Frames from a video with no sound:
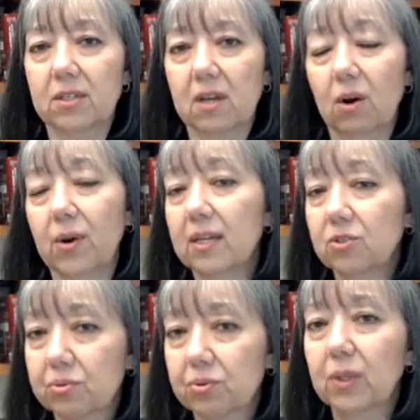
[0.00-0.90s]
So
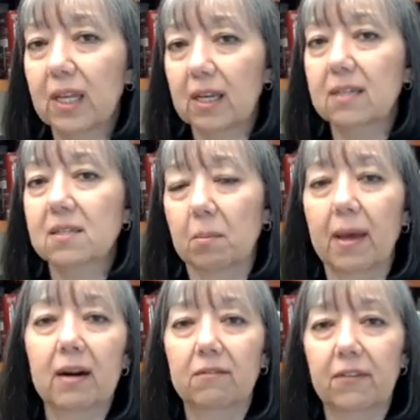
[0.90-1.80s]
it truly is a
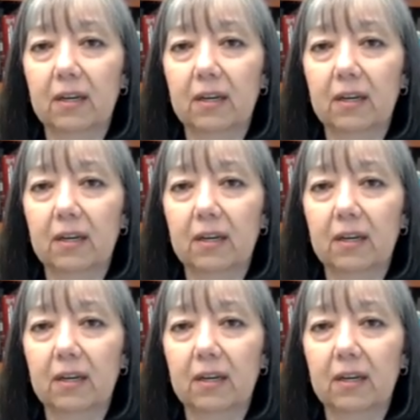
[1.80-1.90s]
benefit,